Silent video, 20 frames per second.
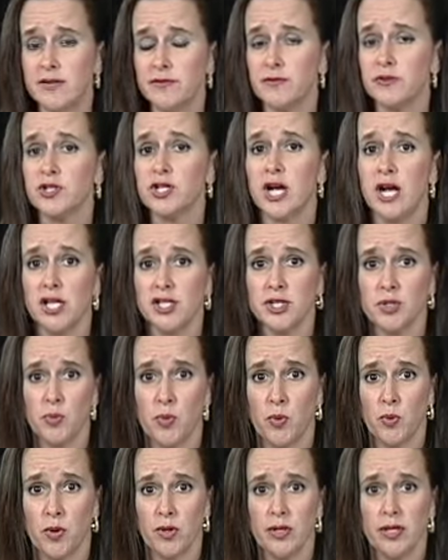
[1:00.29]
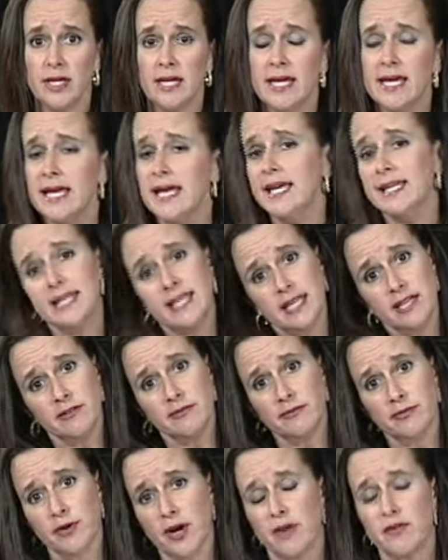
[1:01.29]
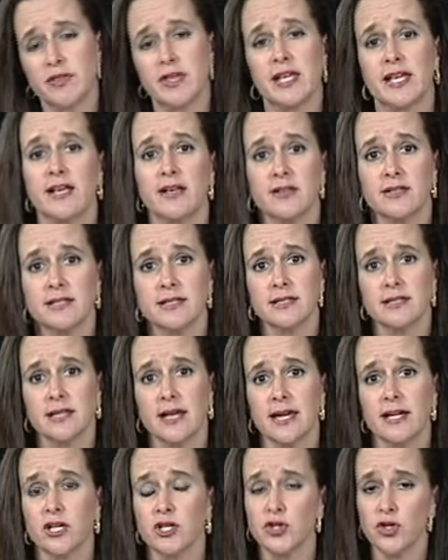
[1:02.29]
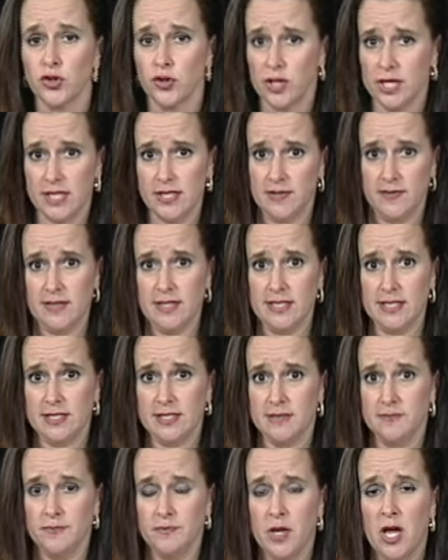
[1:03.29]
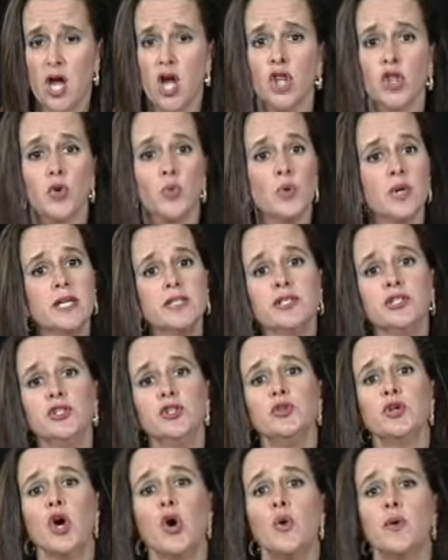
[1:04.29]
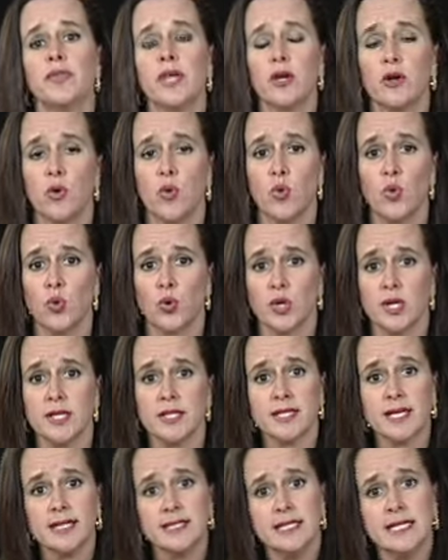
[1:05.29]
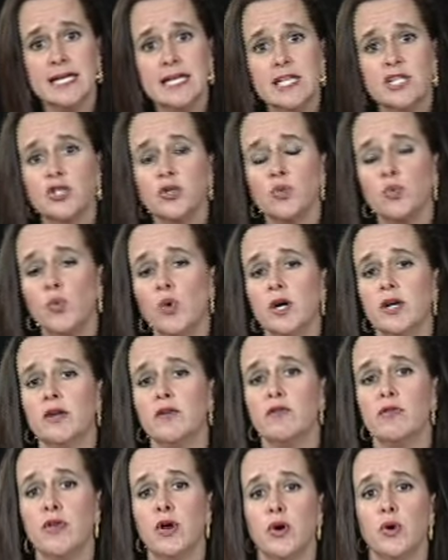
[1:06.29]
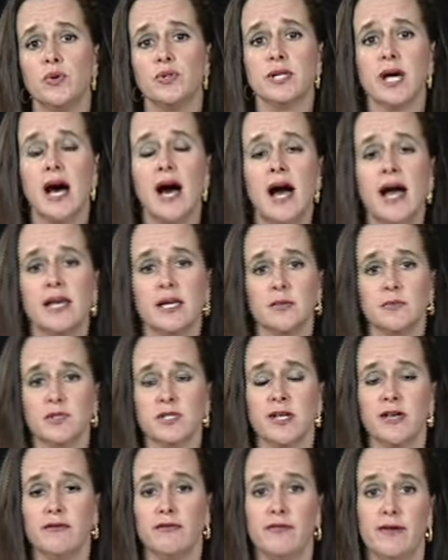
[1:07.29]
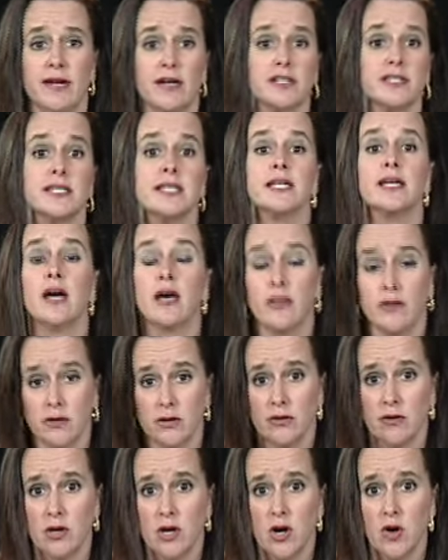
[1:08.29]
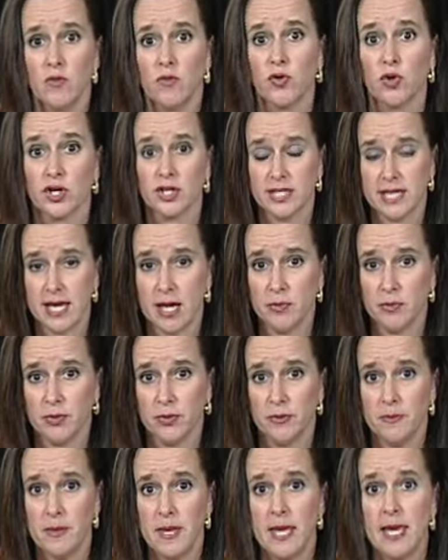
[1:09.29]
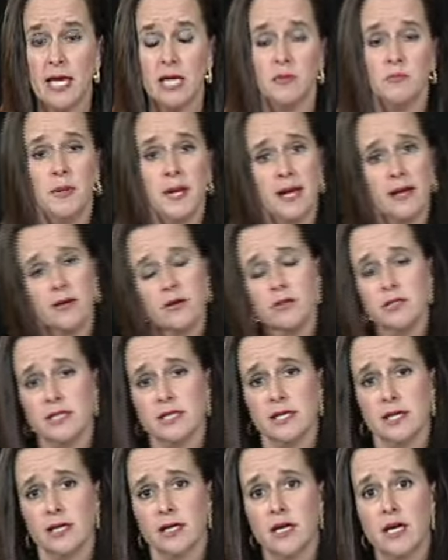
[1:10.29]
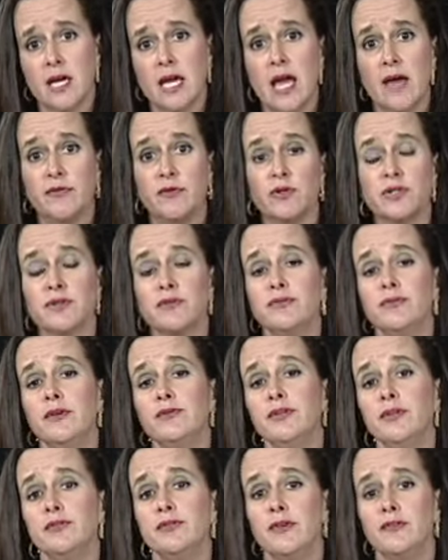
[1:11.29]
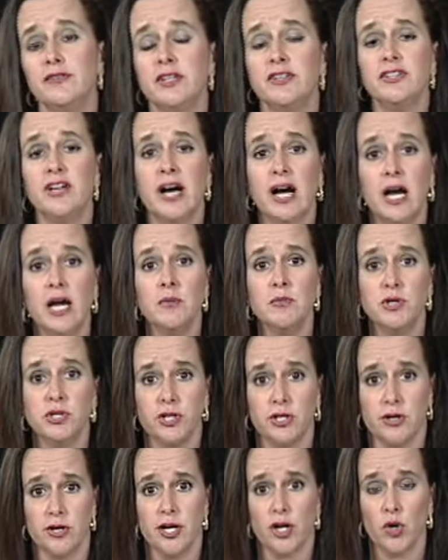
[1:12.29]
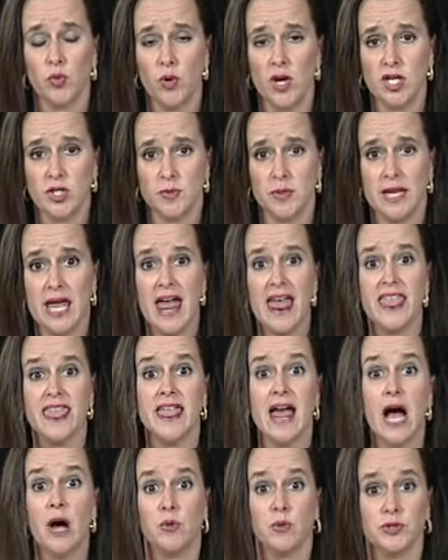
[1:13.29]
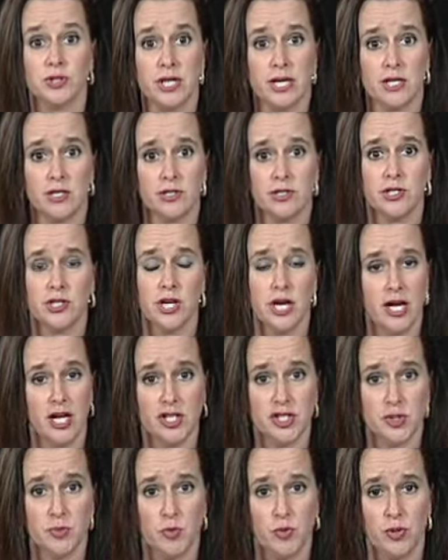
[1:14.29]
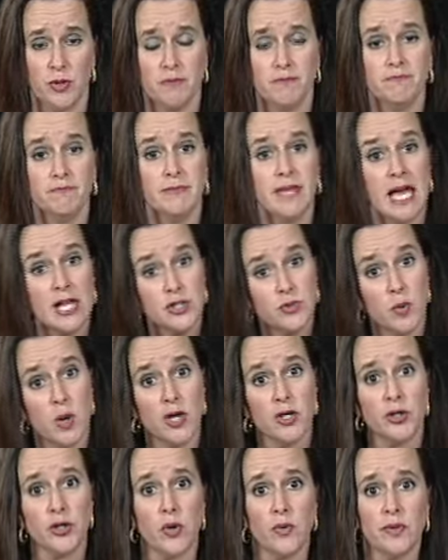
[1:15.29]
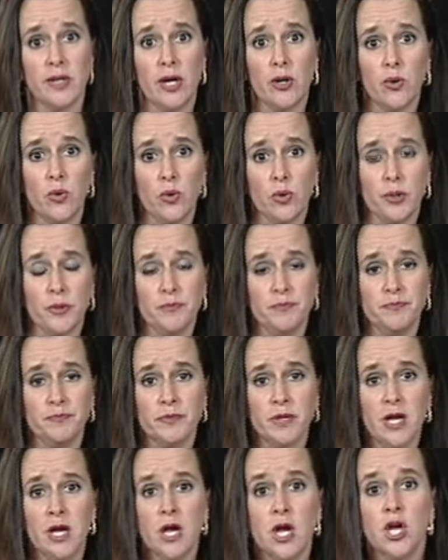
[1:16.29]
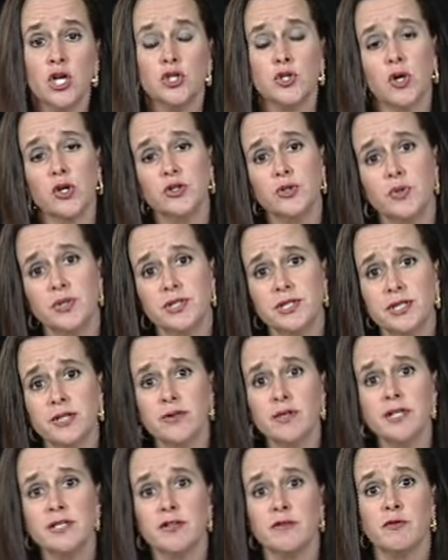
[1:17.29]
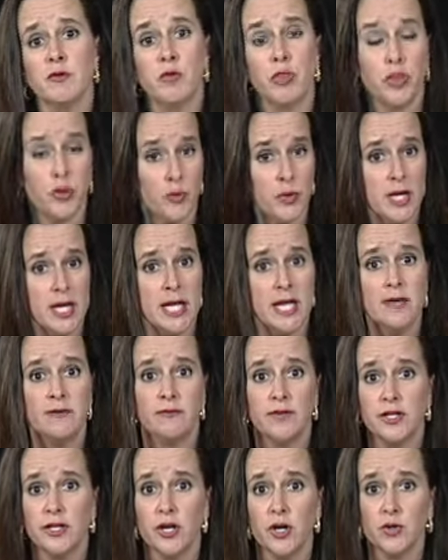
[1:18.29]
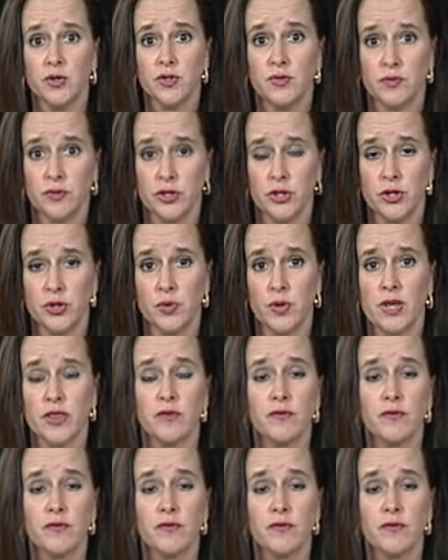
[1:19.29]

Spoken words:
for child support, and E for everything else, like attorney's fees. The reason you go in that order is because each one of those items affects the other. For example, in parenting, if there's a 50-50 time-sharing arrangement, that will change the child support. That's why you go in that order. So I'll do a series of 3 videos for you, and